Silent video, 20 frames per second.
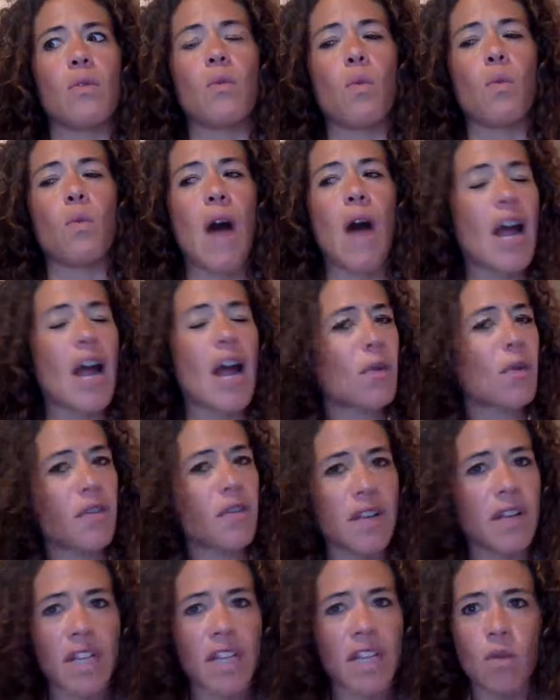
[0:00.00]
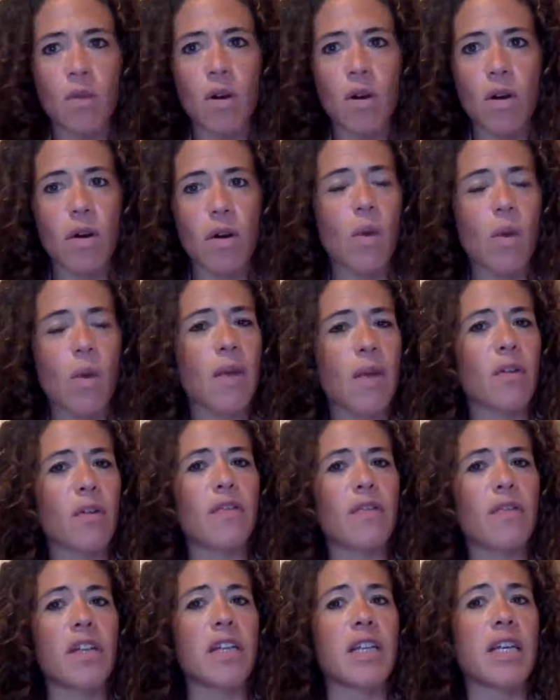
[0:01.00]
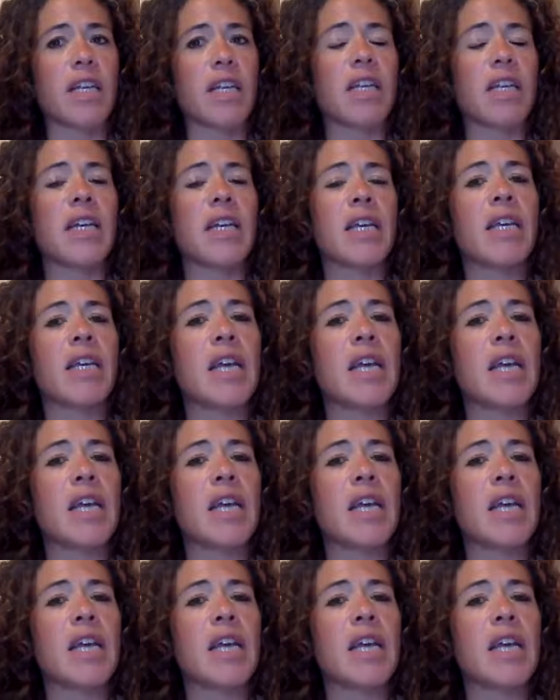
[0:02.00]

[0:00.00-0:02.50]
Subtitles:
why we're feeling why we're feeling.